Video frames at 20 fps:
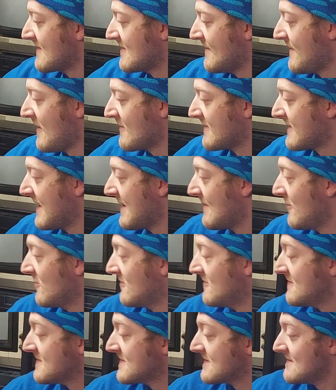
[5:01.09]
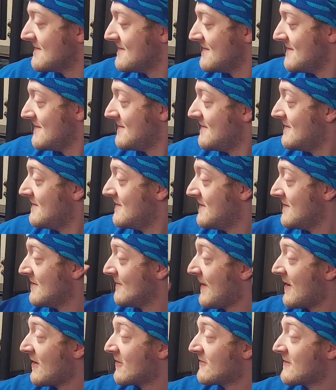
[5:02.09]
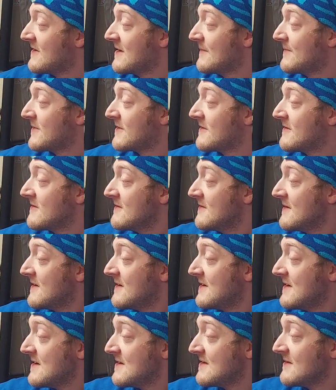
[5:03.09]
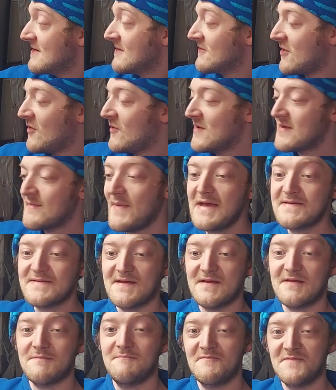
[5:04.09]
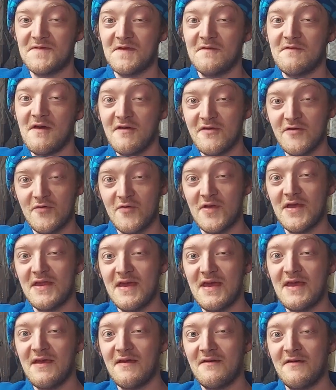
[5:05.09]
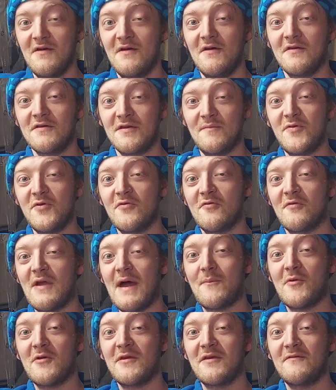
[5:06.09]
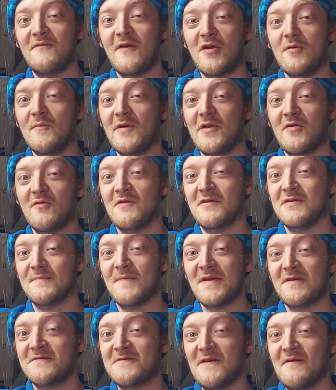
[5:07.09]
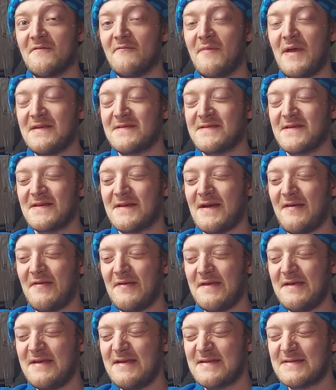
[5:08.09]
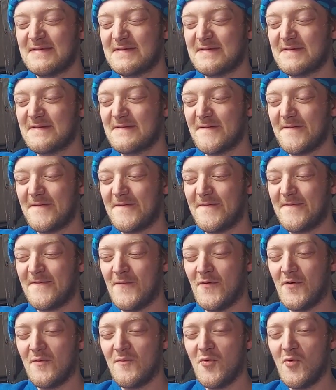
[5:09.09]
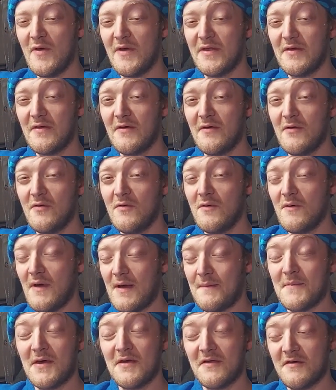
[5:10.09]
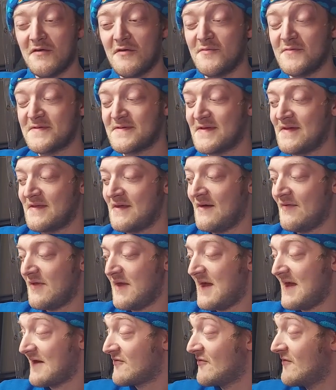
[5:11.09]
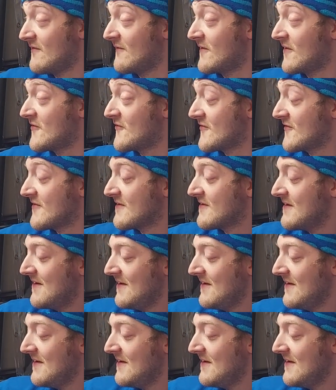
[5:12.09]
the power cable loose, it'll power right up here and it'll go into BASIC. So now you're in a computer operating environment. It runs Microsoft BASIC. I think it's 4.0. I'm not 100% on the actual version.